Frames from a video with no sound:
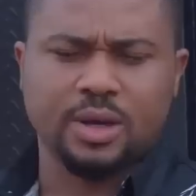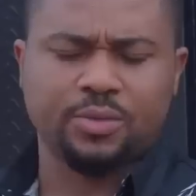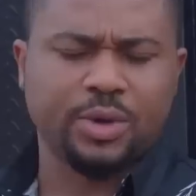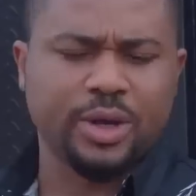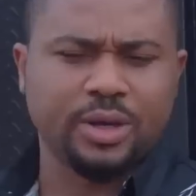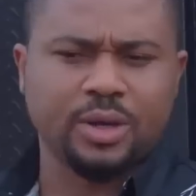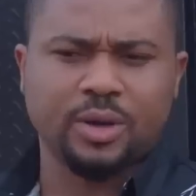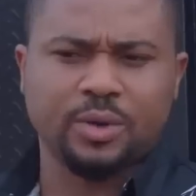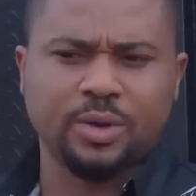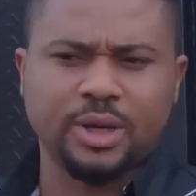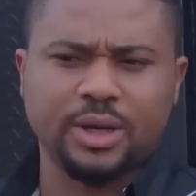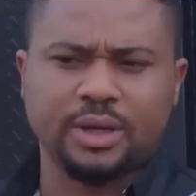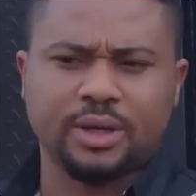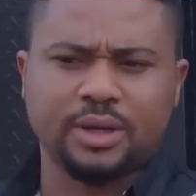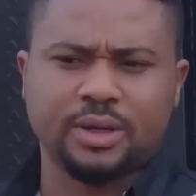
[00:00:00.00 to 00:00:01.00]
And right now
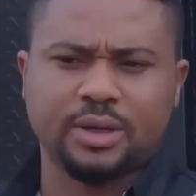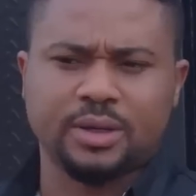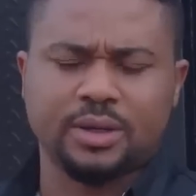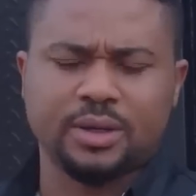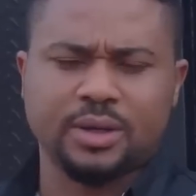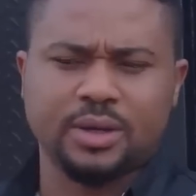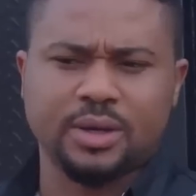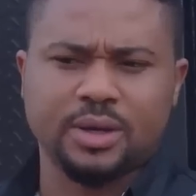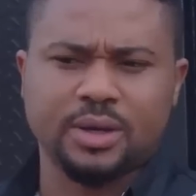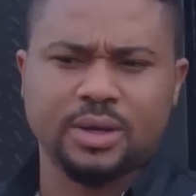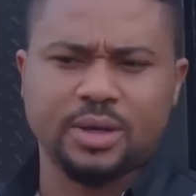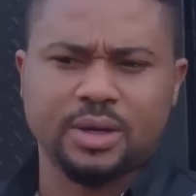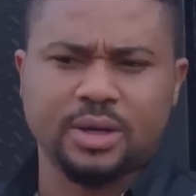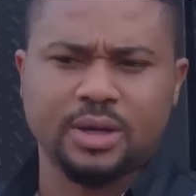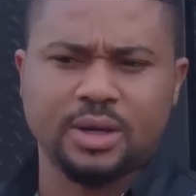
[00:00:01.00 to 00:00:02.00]

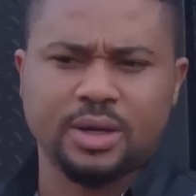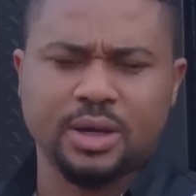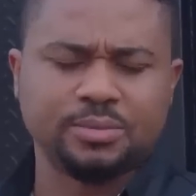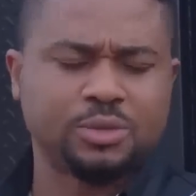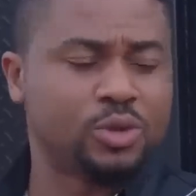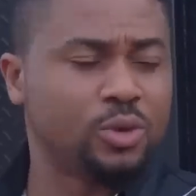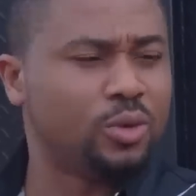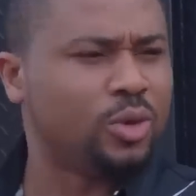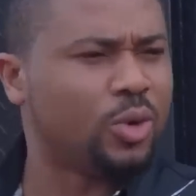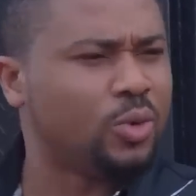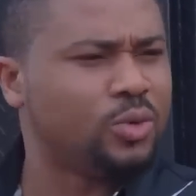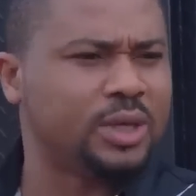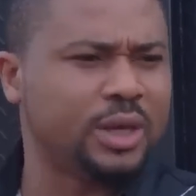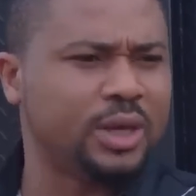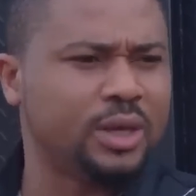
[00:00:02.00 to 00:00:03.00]
I'm so
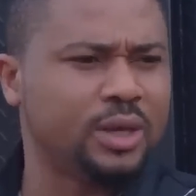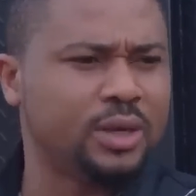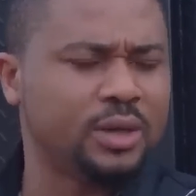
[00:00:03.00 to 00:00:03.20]
lonely.